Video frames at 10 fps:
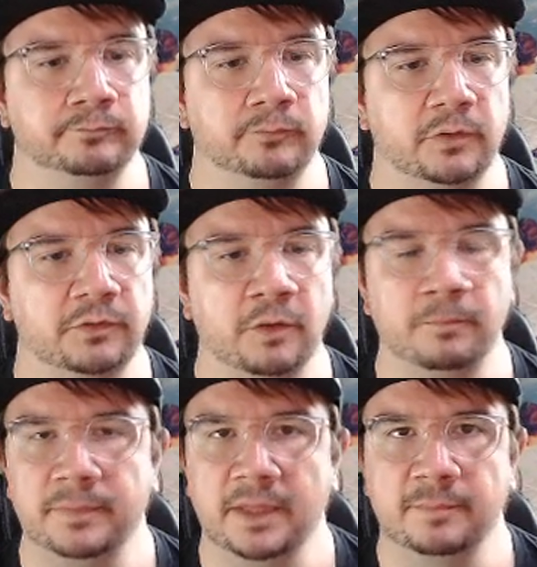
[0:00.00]
So
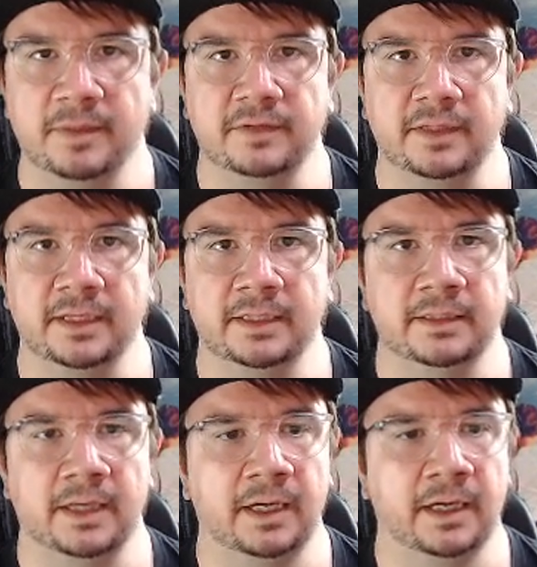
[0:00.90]
that's basically it.
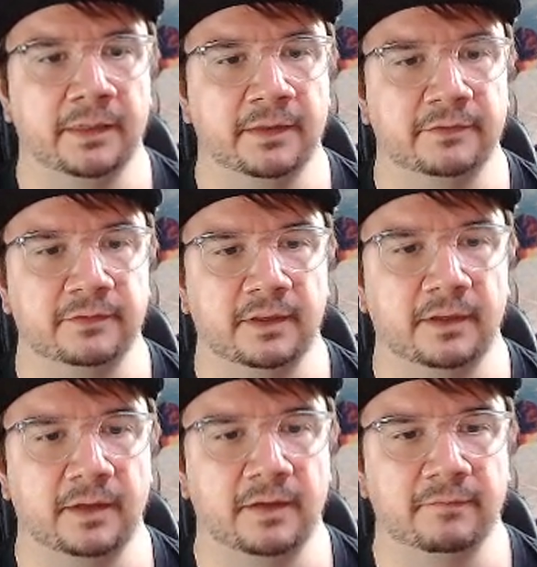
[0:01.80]
This
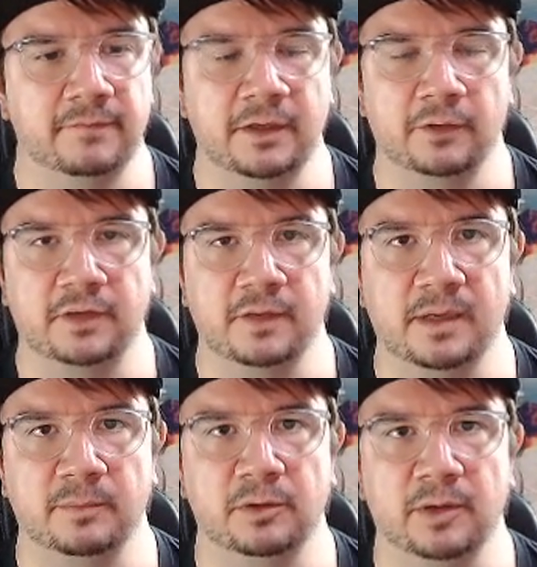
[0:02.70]
video is going to be a
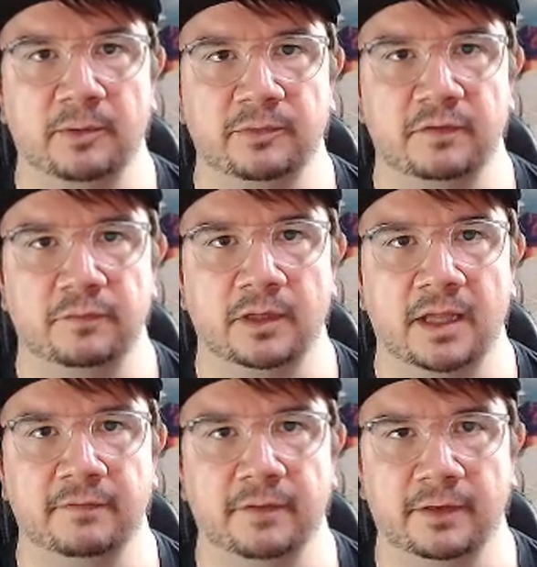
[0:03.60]
prerequisite for a lot
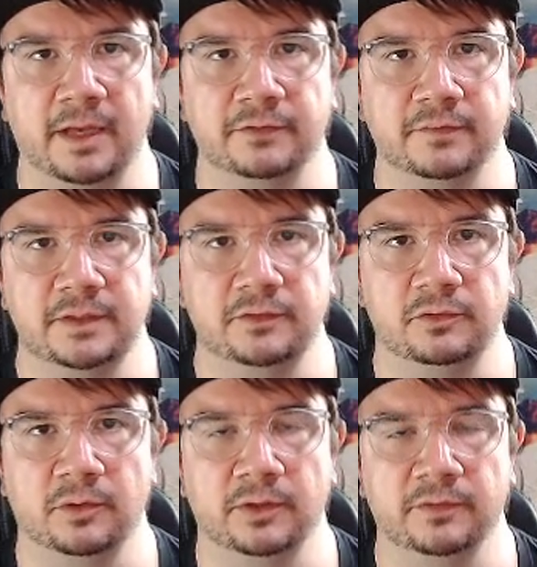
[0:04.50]
of other Castlevania
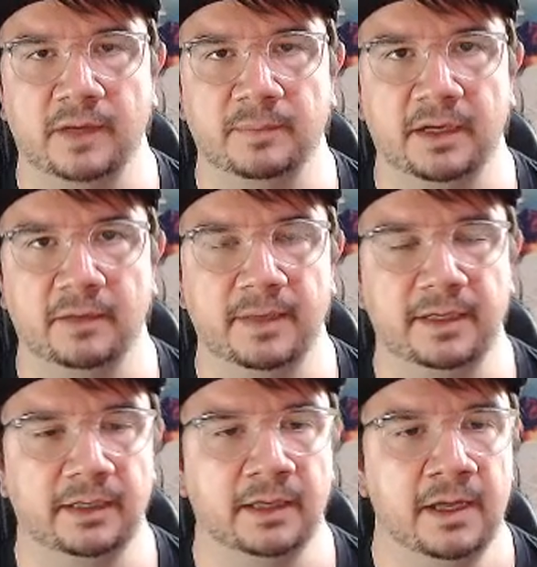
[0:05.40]
tutorials that I plan on
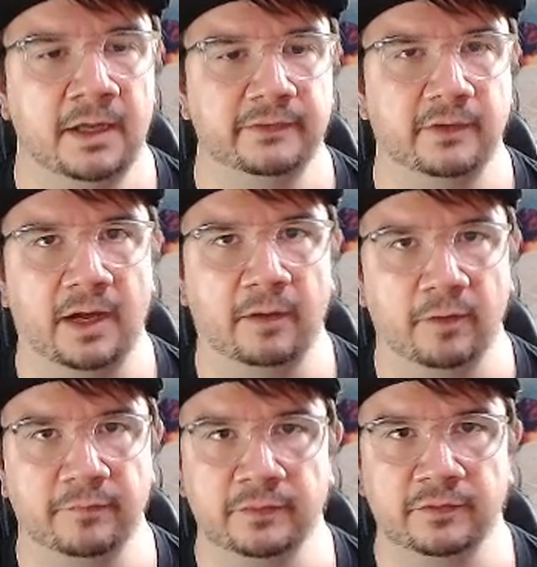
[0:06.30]
making, so I'll
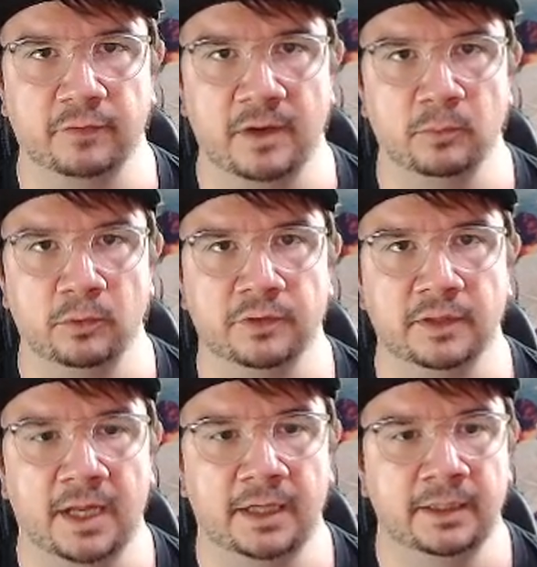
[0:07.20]
reference frame rules a
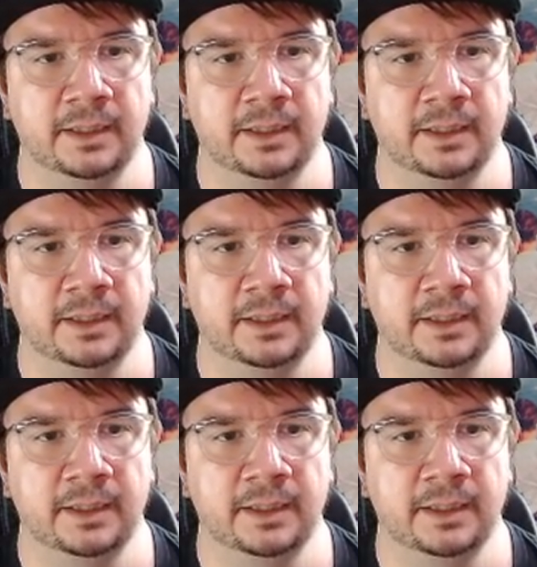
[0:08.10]
lot.